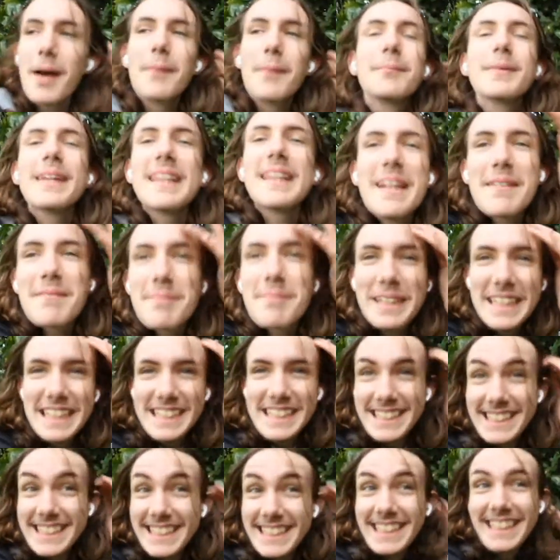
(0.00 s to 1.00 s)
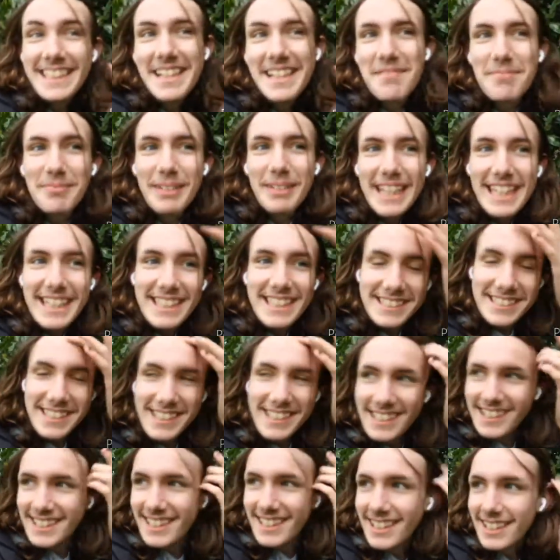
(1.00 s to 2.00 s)
Been that bitch, still that
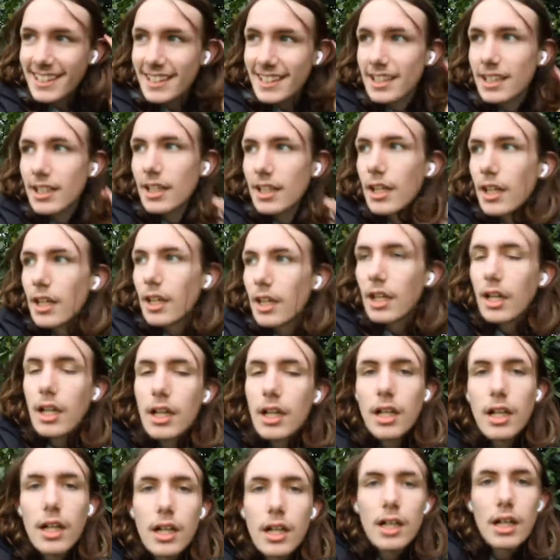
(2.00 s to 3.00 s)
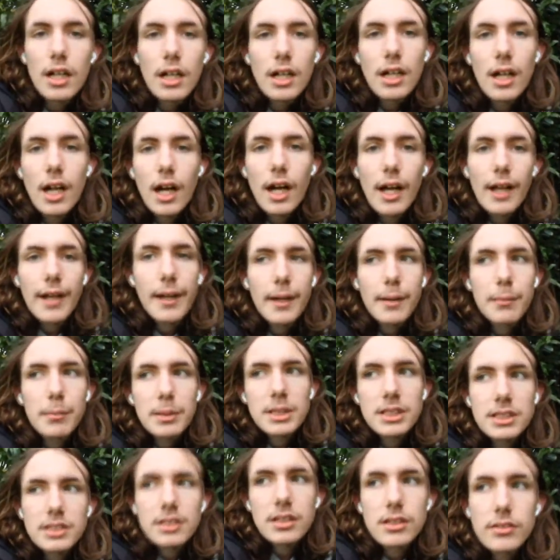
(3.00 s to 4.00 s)
bitch. I hate
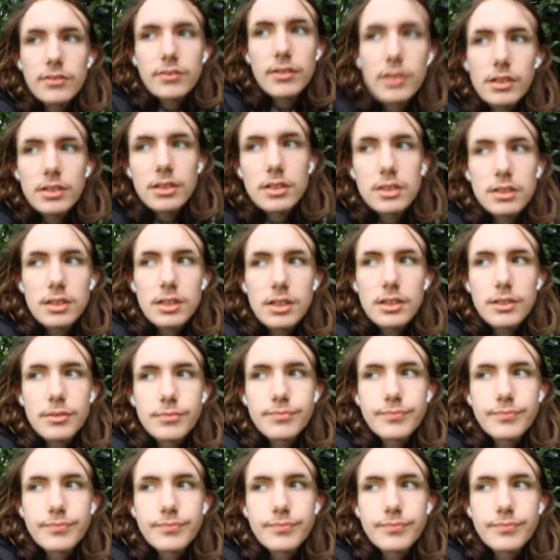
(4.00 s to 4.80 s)
myself, honestly.